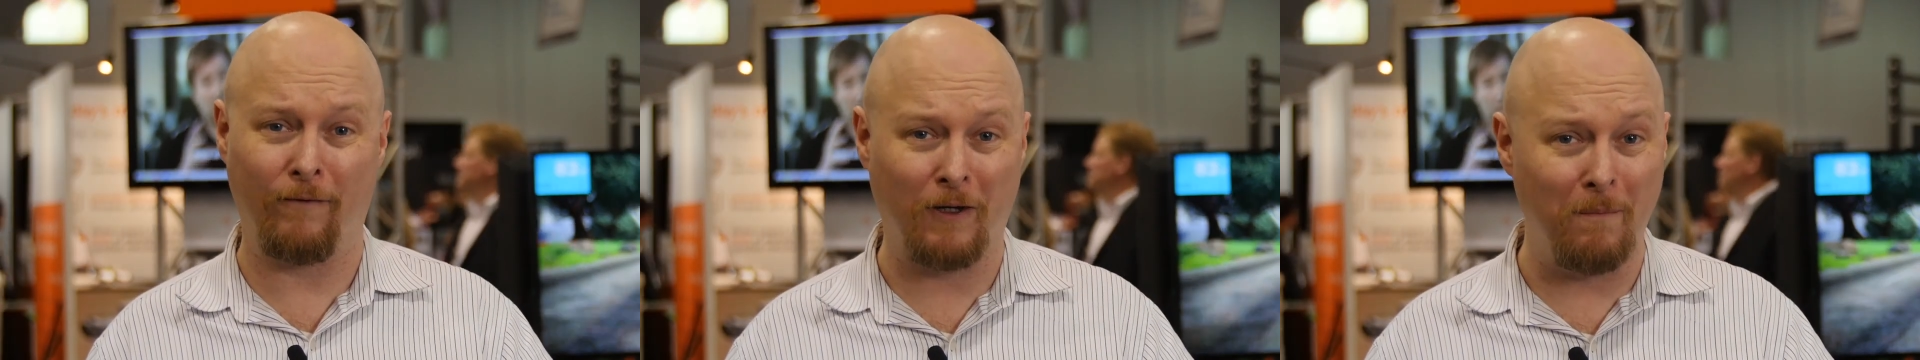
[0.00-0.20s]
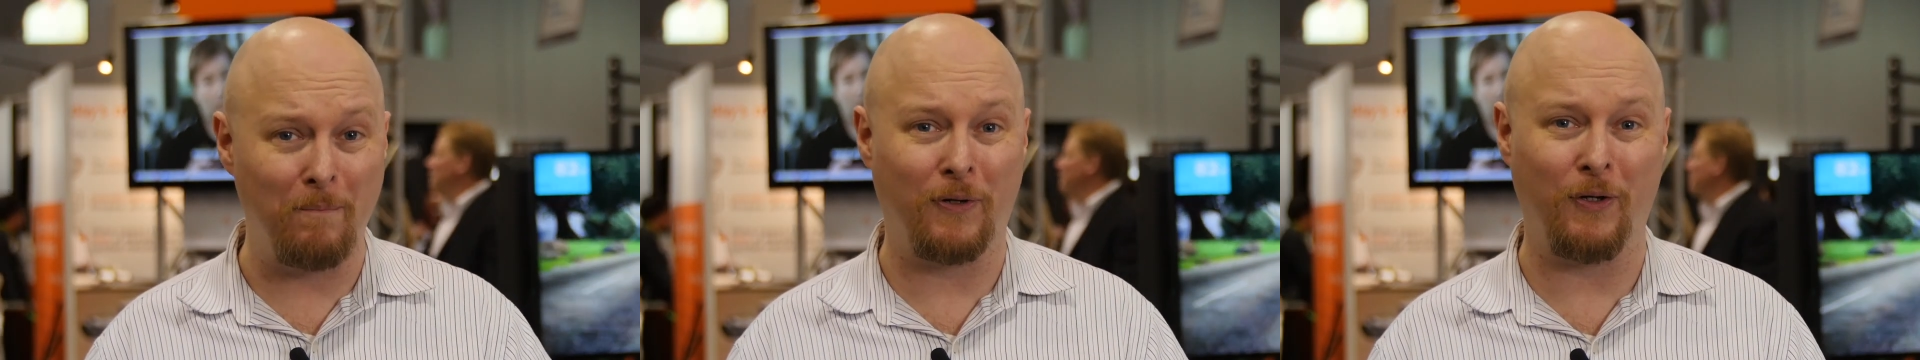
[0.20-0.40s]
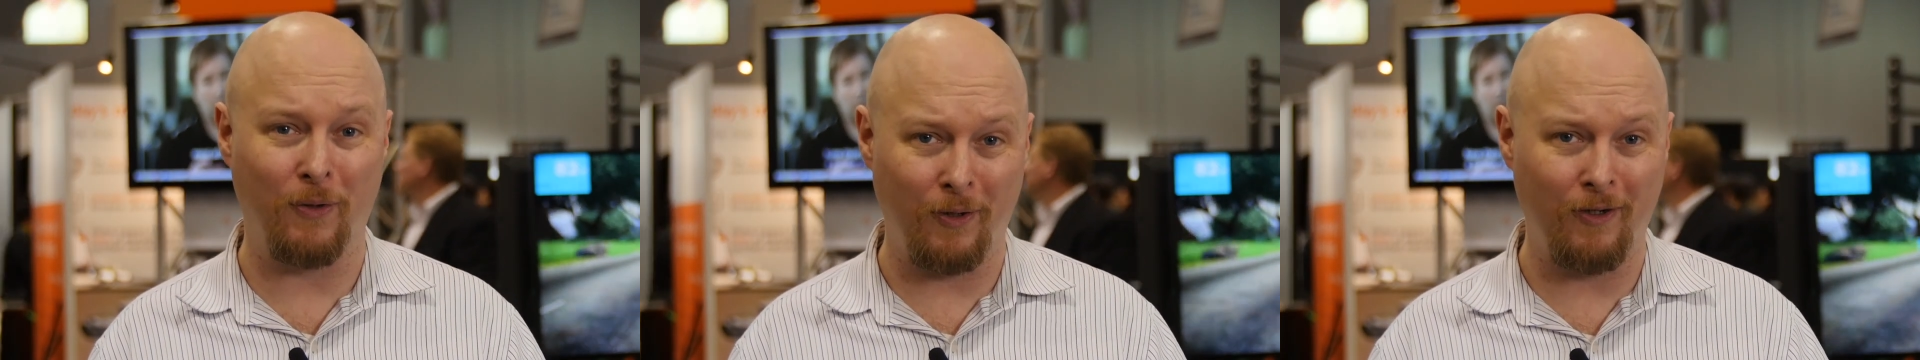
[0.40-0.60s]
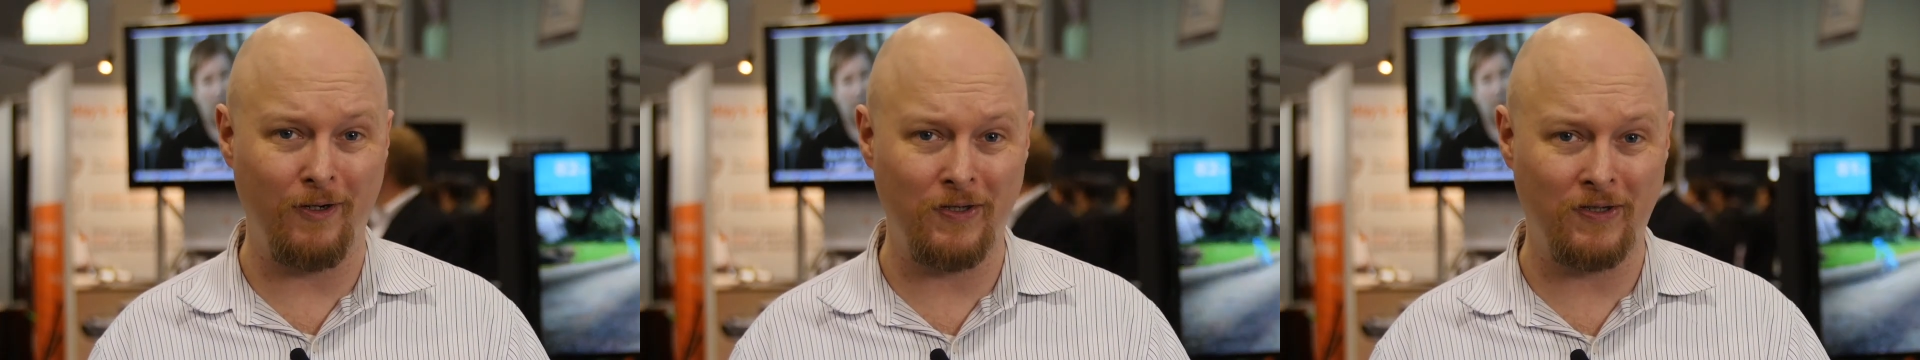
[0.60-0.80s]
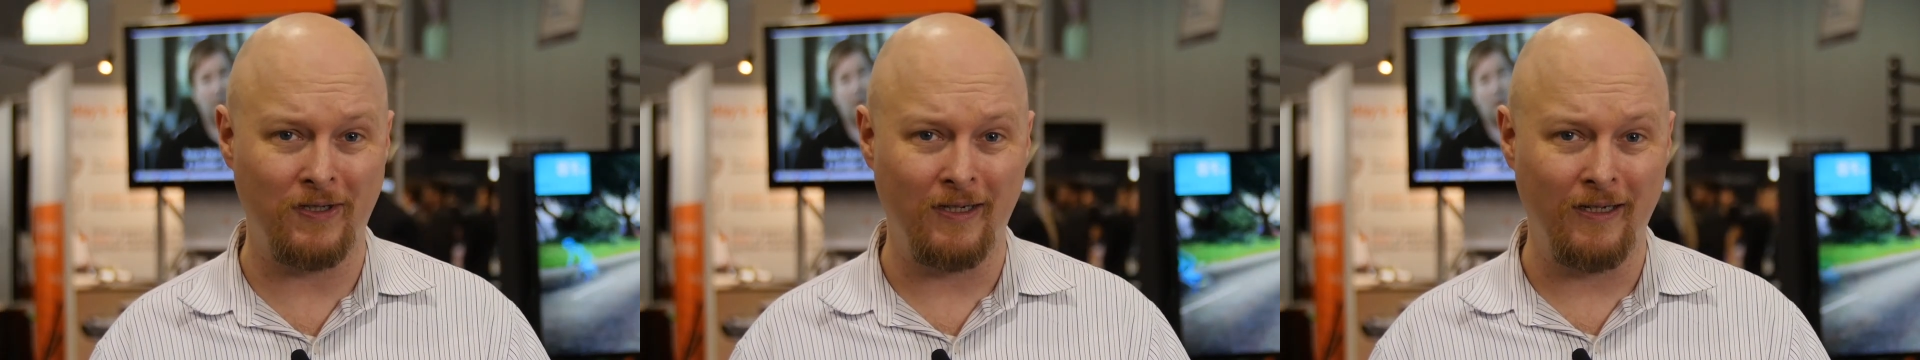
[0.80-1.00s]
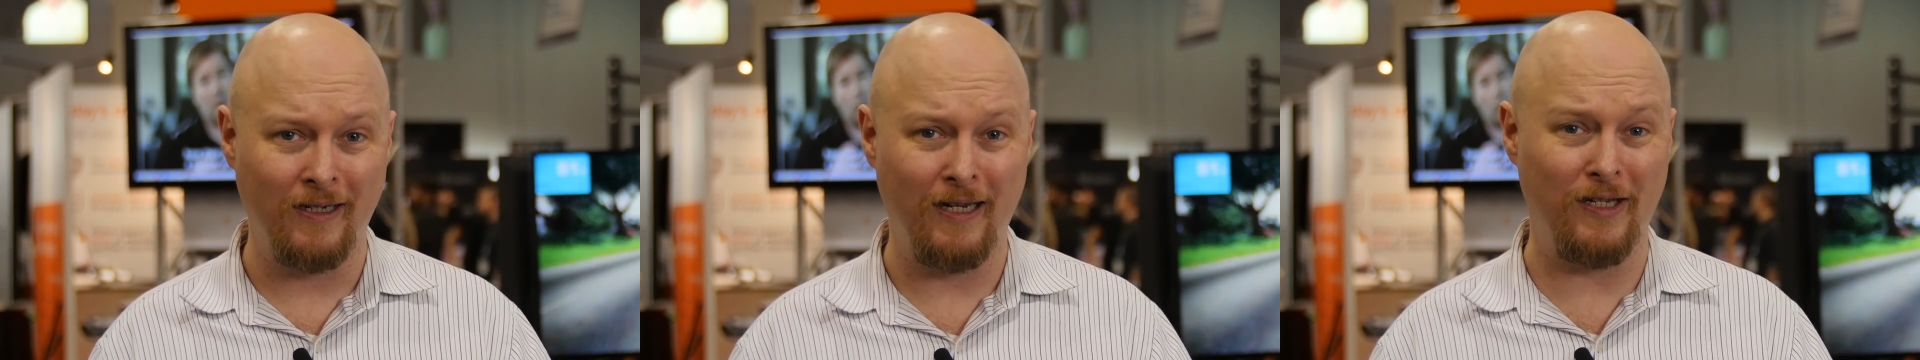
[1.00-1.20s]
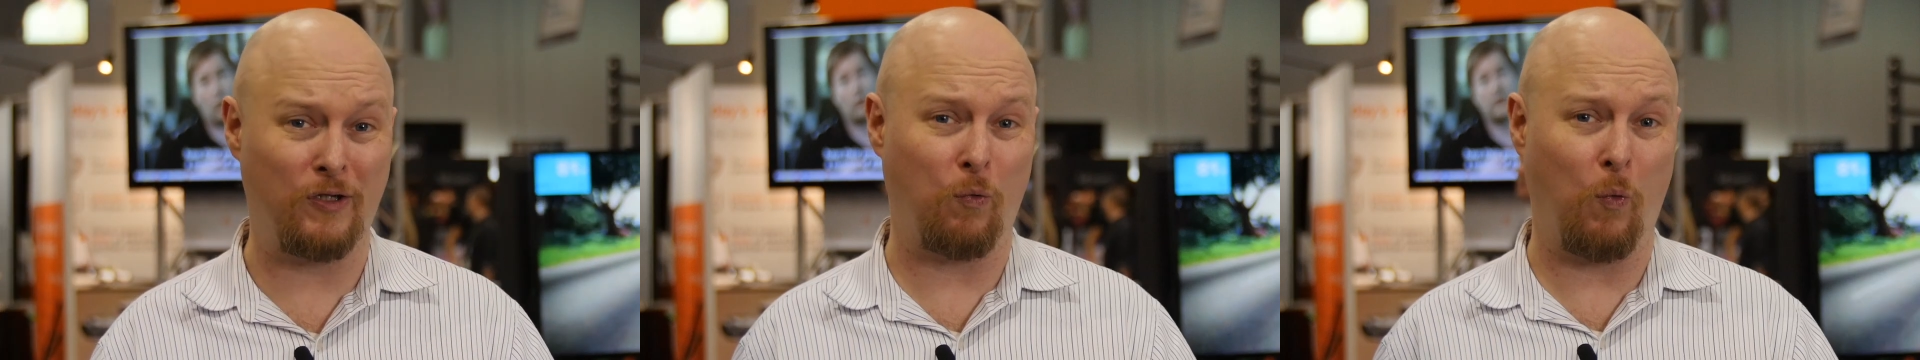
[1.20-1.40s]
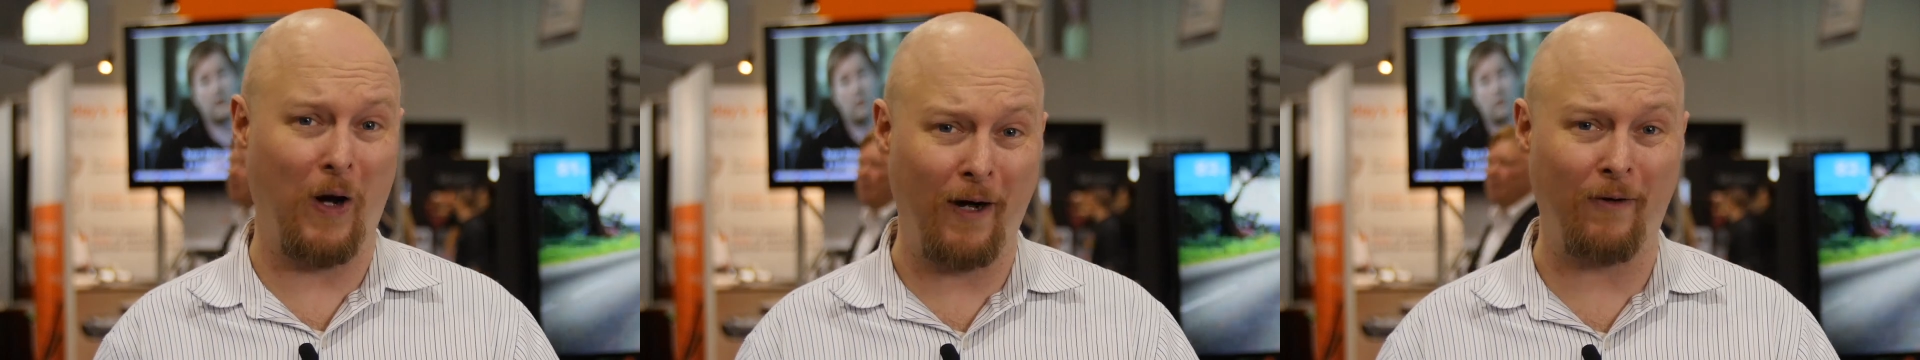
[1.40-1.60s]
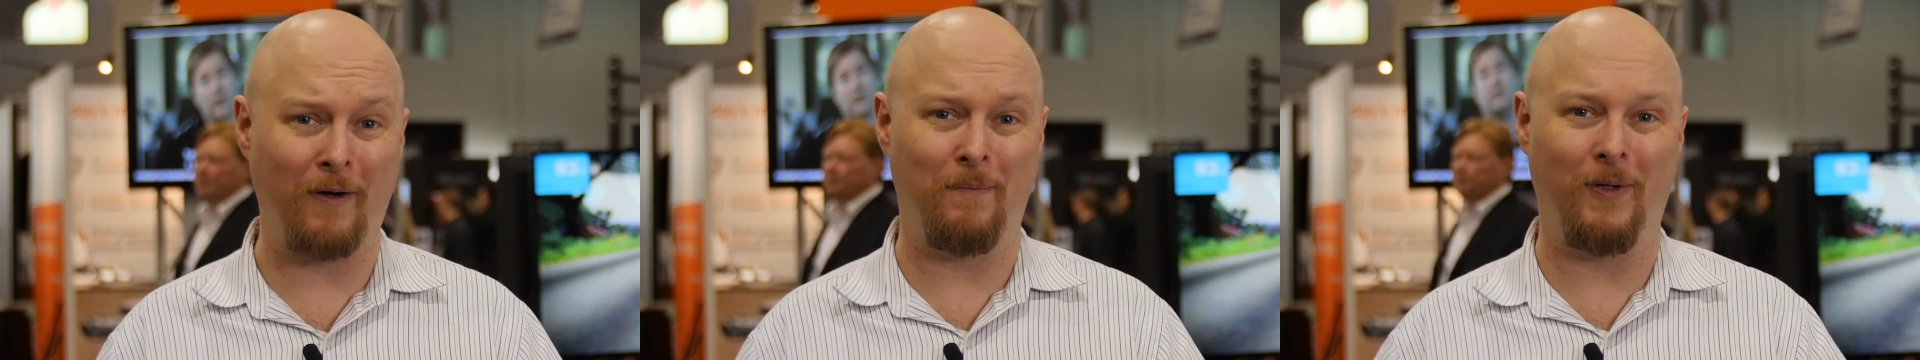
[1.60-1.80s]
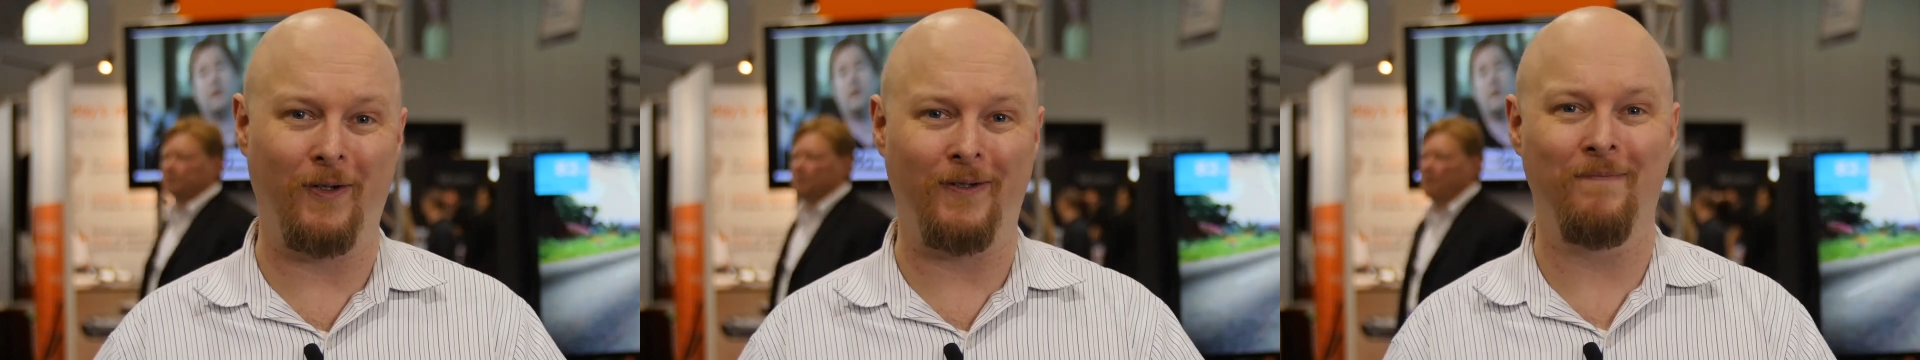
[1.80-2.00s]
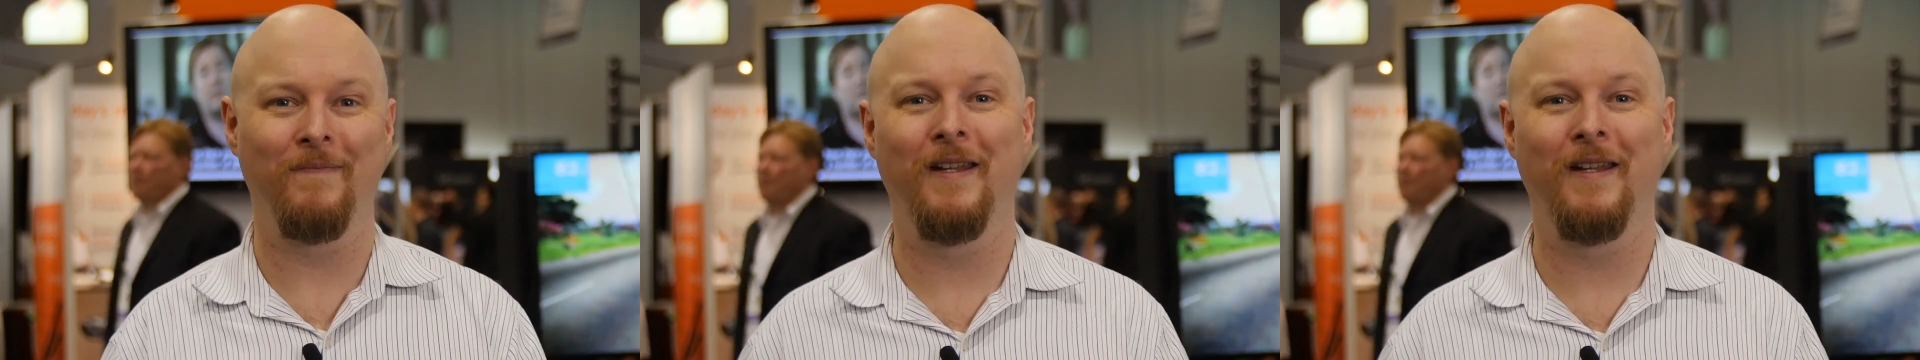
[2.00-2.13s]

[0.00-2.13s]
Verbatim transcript: computers is wearable.